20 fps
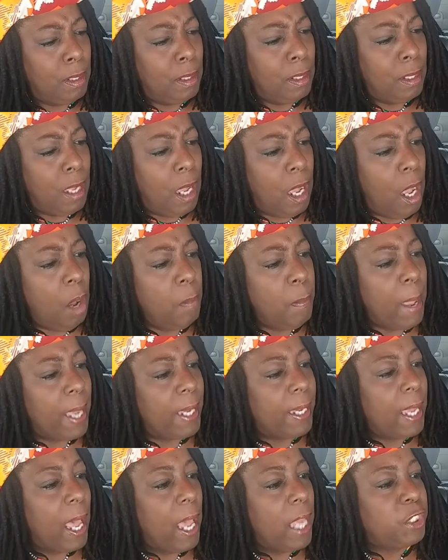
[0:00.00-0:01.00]
Oh my
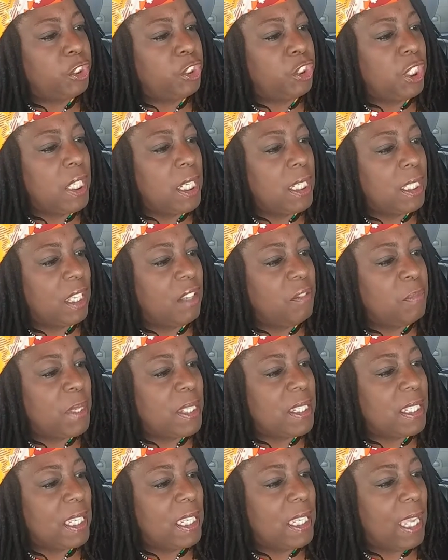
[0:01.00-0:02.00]
gosh, she didn't give me
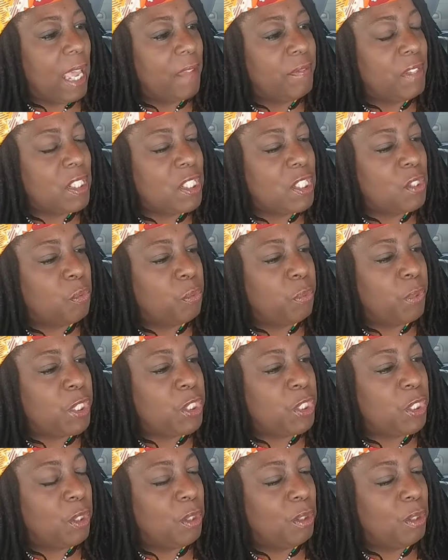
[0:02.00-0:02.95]
decaf. This is original.